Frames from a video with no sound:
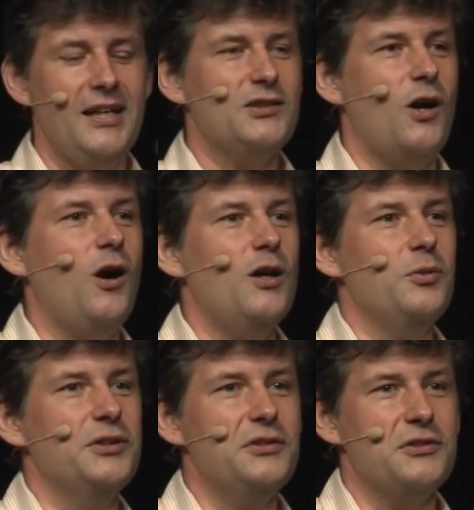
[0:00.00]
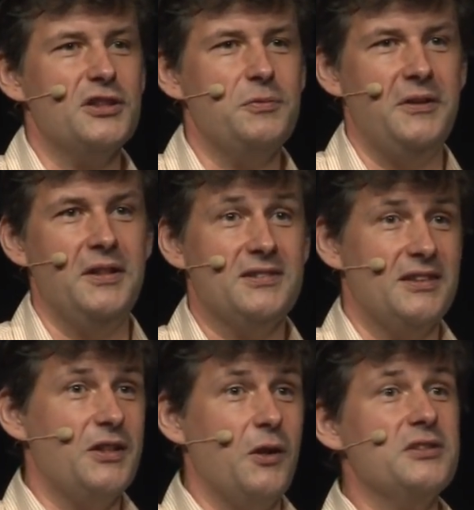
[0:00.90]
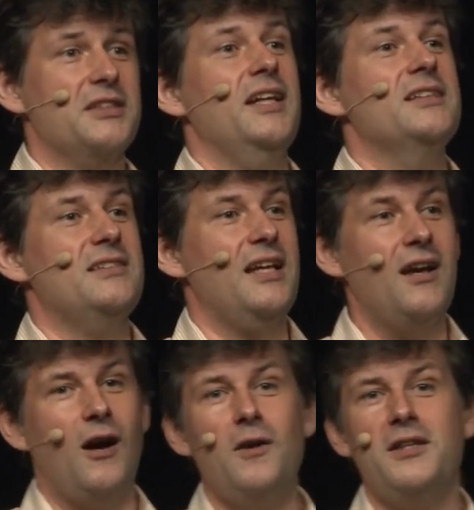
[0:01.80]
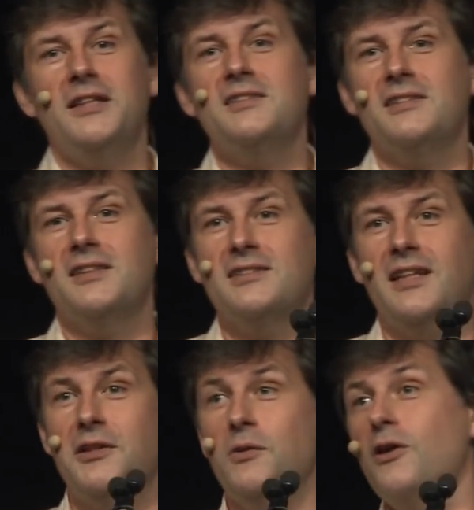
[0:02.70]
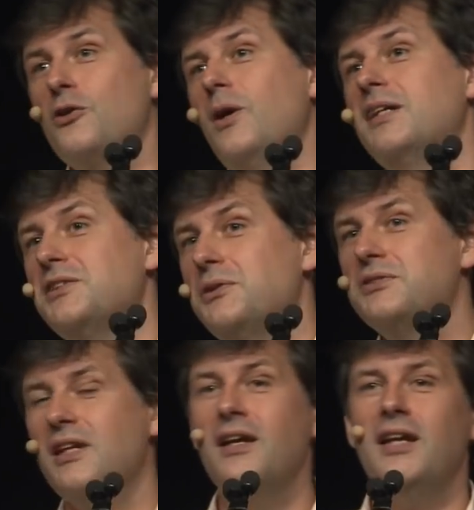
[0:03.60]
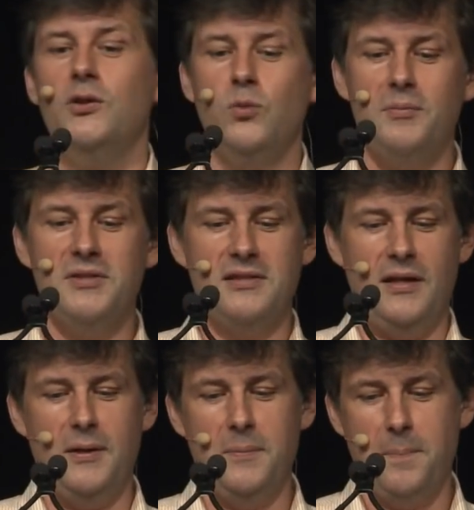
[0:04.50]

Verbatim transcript: It's a horrible user experience, and it goes against all the instincts that you otherwise use in web design.